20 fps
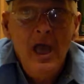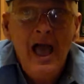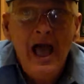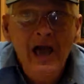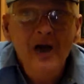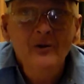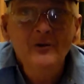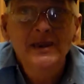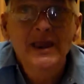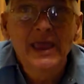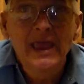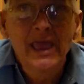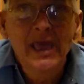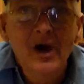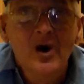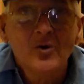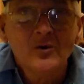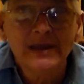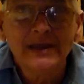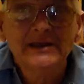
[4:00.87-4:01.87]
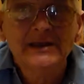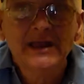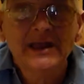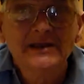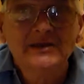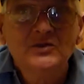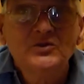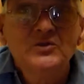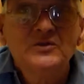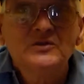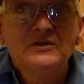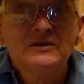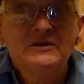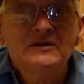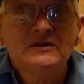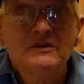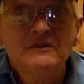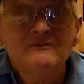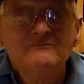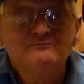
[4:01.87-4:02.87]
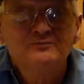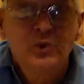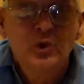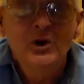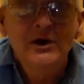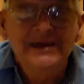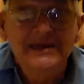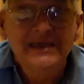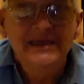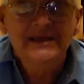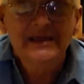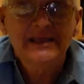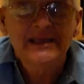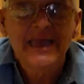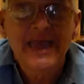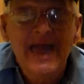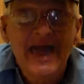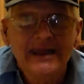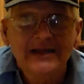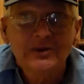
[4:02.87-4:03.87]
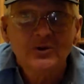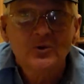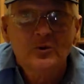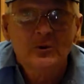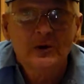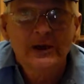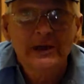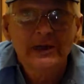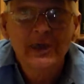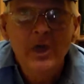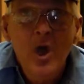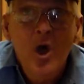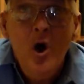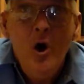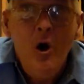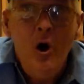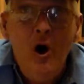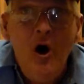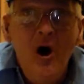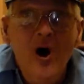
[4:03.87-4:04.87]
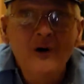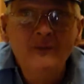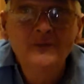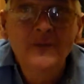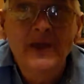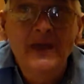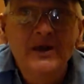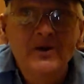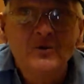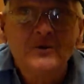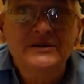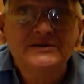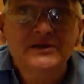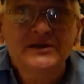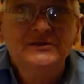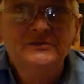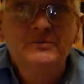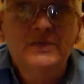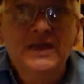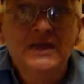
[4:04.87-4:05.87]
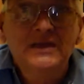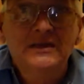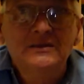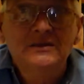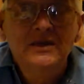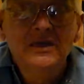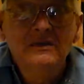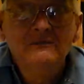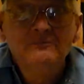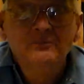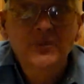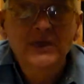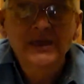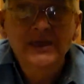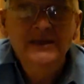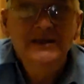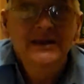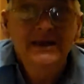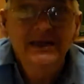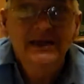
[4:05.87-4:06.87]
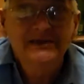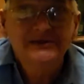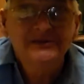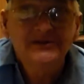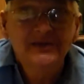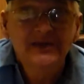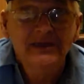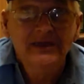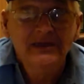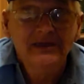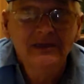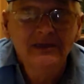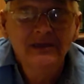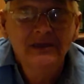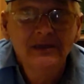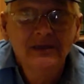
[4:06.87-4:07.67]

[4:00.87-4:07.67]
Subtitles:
How in the hell can they put in a category all veterans as being PTSD,